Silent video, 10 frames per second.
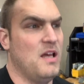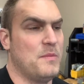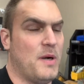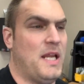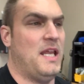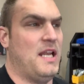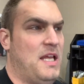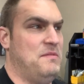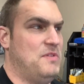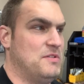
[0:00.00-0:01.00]
Probably can't
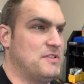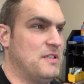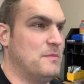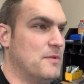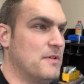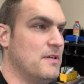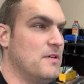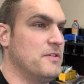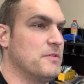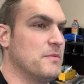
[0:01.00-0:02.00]
have those anymore.
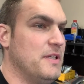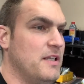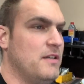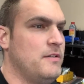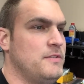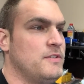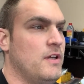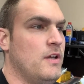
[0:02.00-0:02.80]
Or Doritos,